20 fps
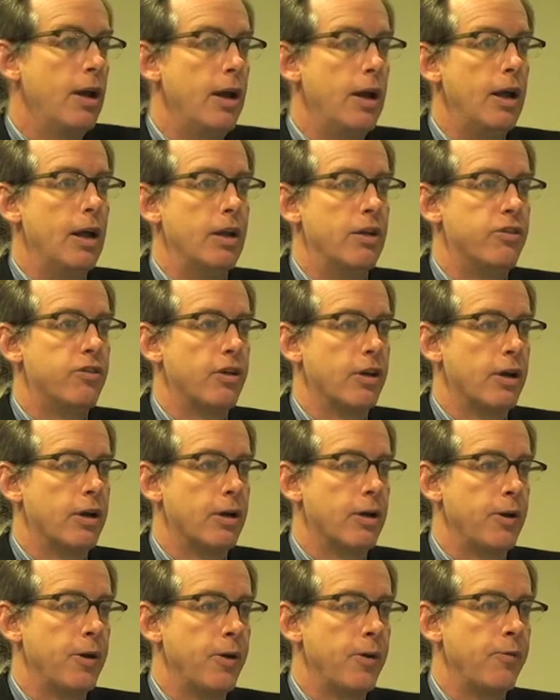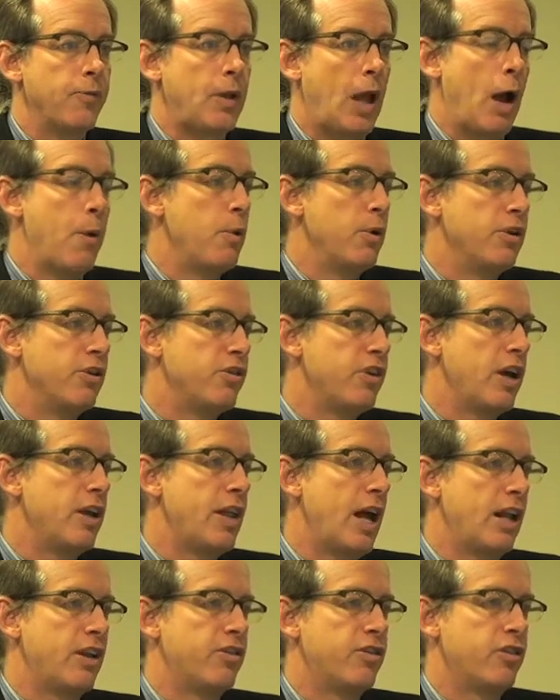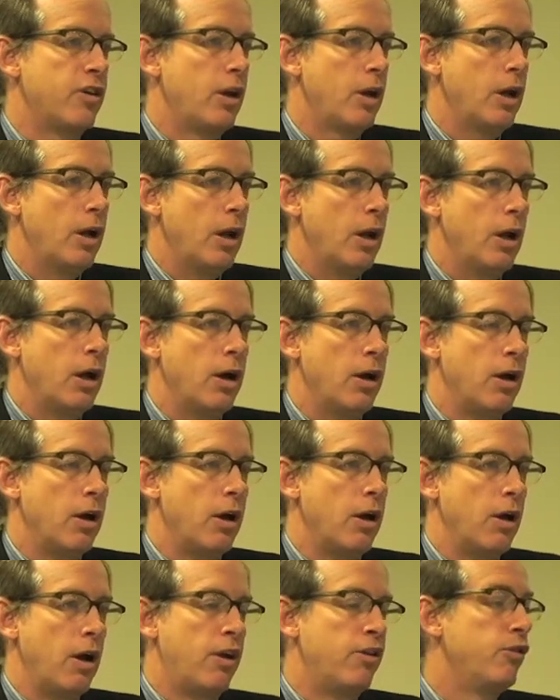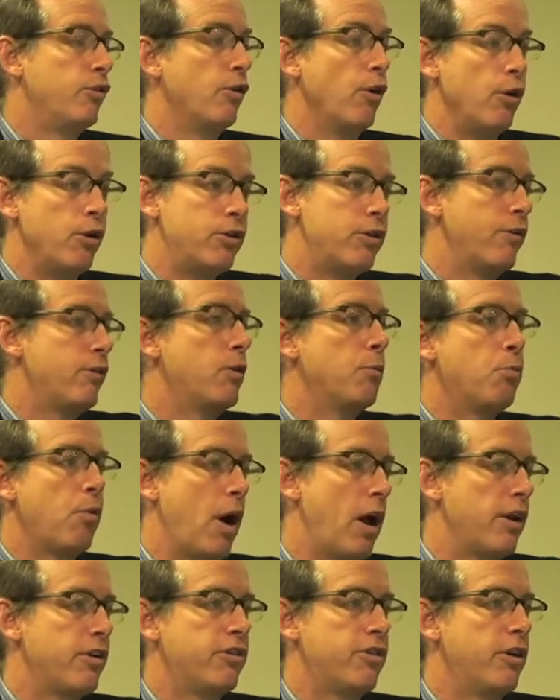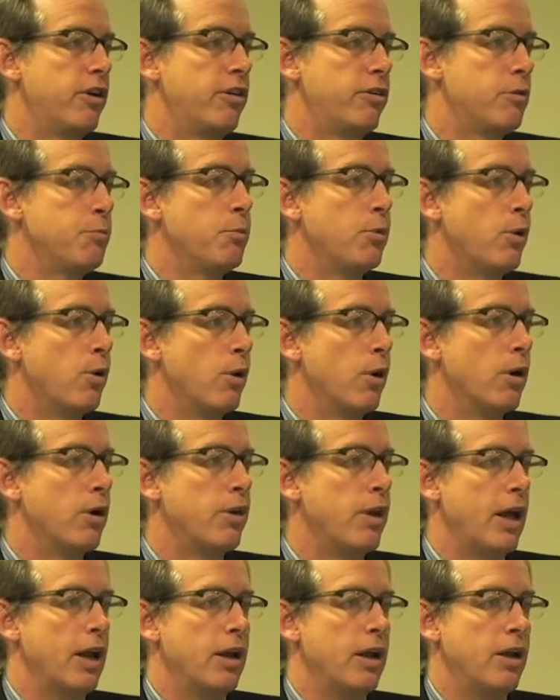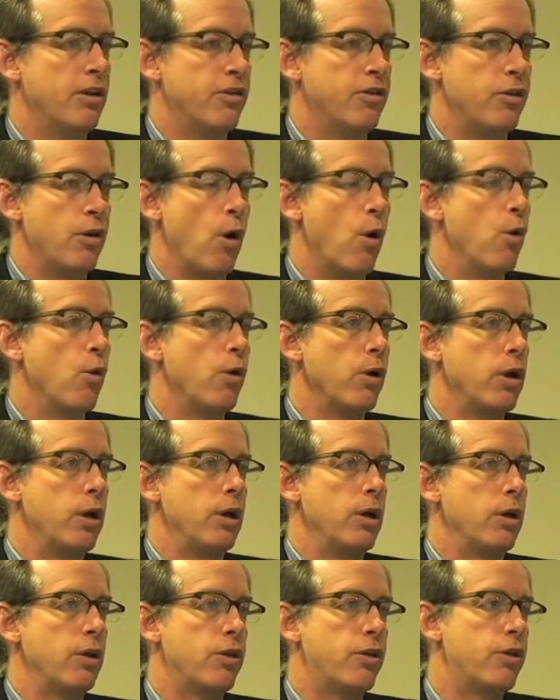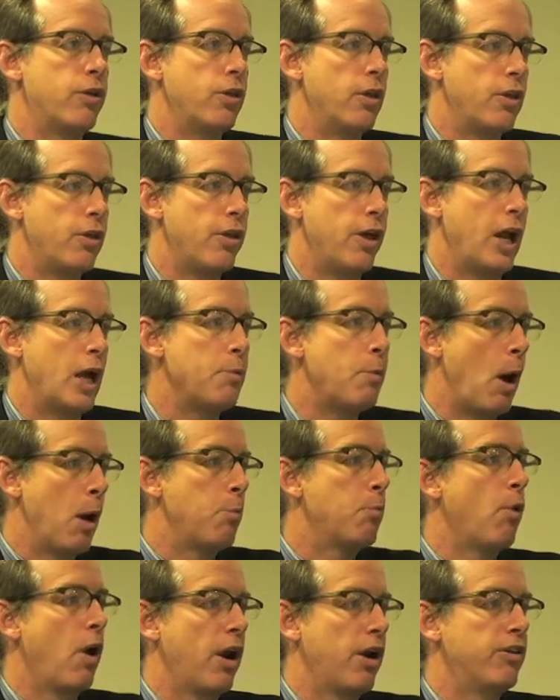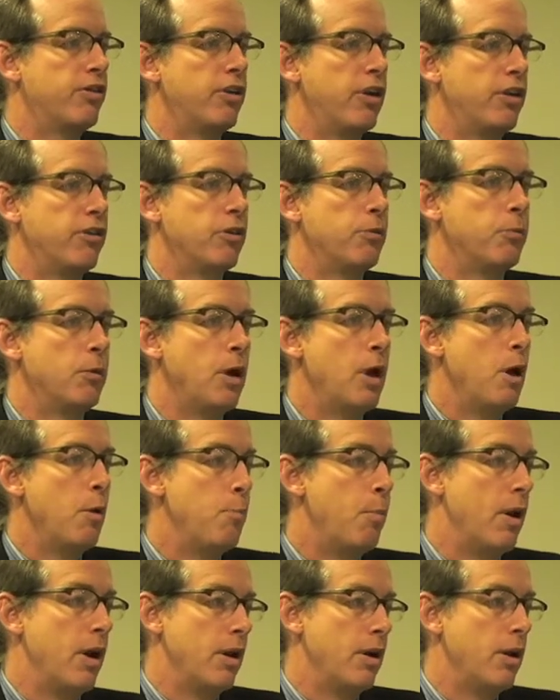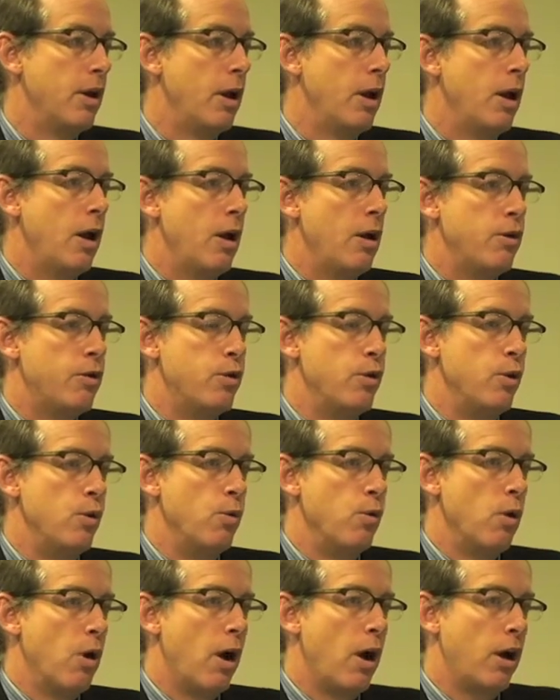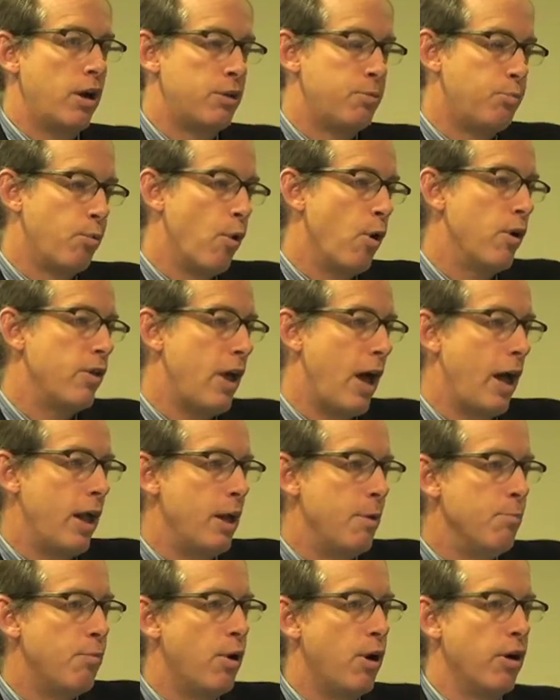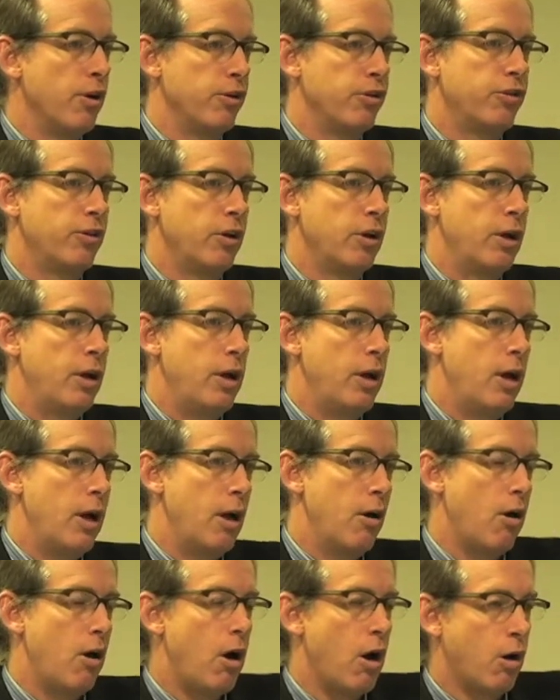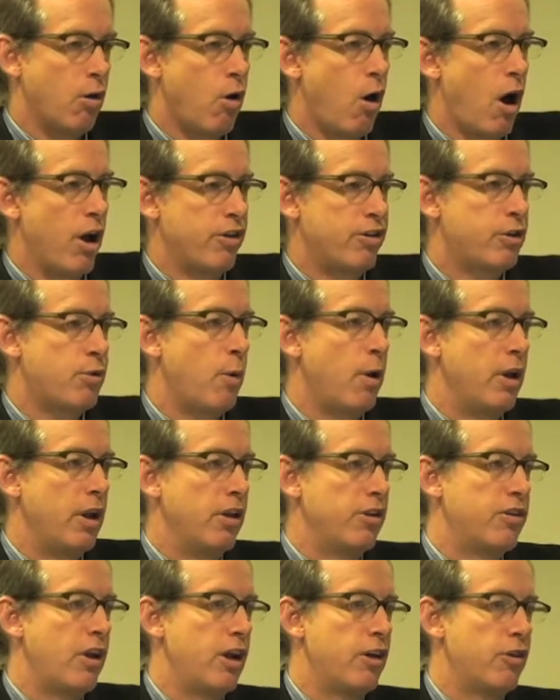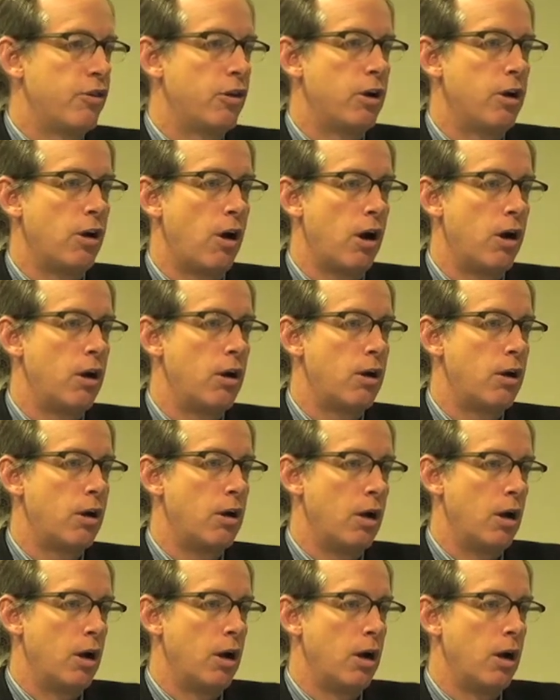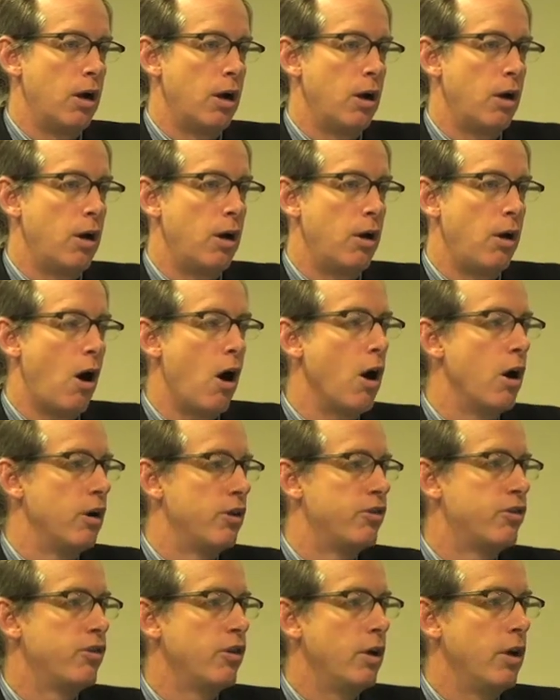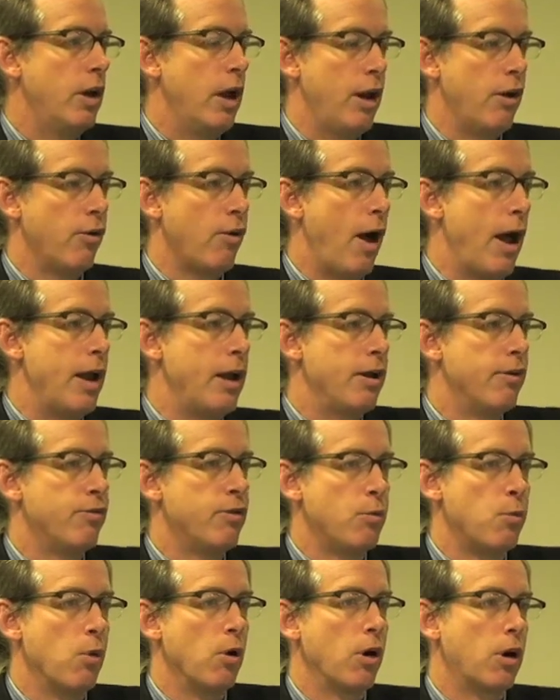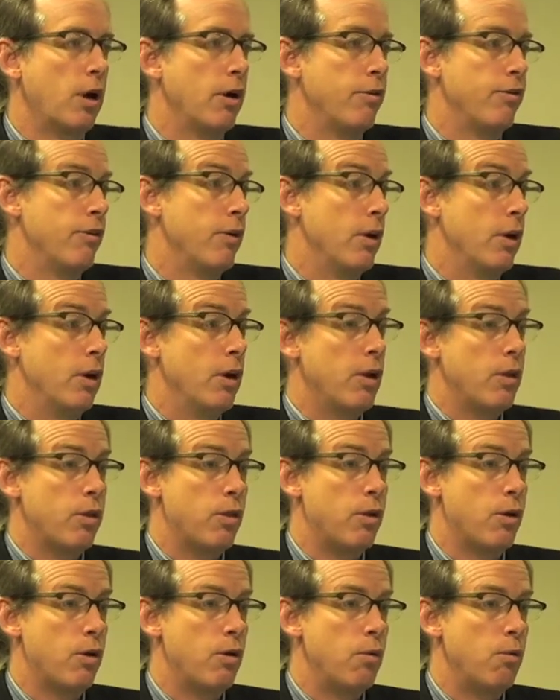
It's, uh, I wouldn't say that's uh, exclusive to Protestantism or that it's the only thing about Protestantism, but it, to explore that impulse across 20th century uh, arts in light of the work of the,